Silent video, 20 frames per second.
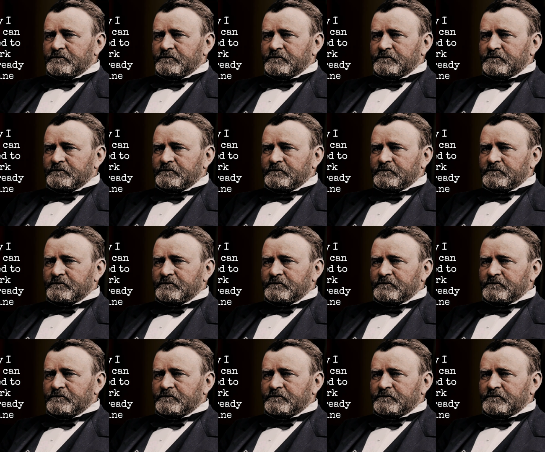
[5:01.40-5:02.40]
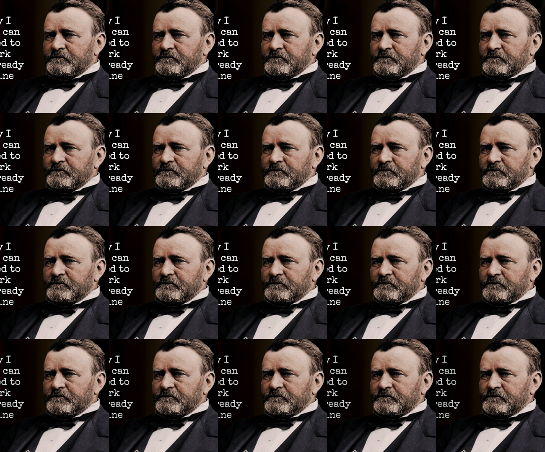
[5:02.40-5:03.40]

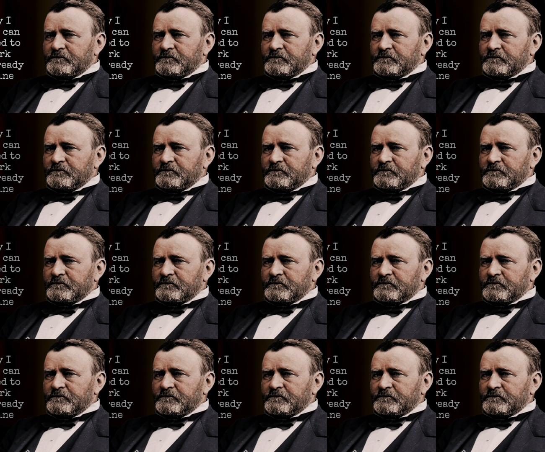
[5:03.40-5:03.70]
Nothing is said.